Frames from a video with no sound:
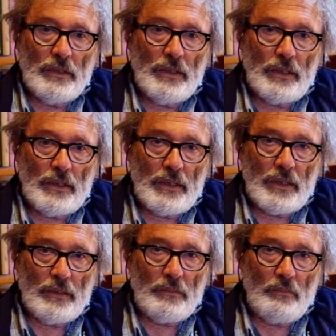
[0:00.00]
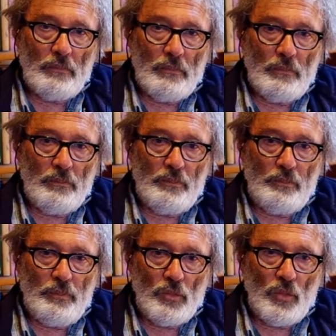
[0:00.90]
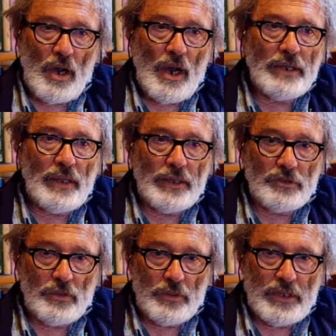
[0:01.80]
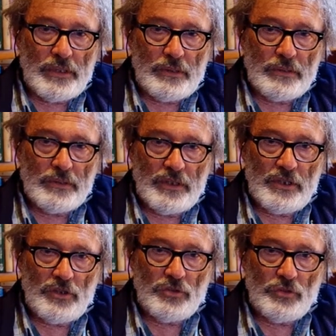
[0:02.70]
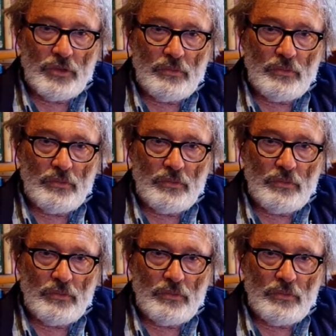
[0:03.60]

But what I like doing is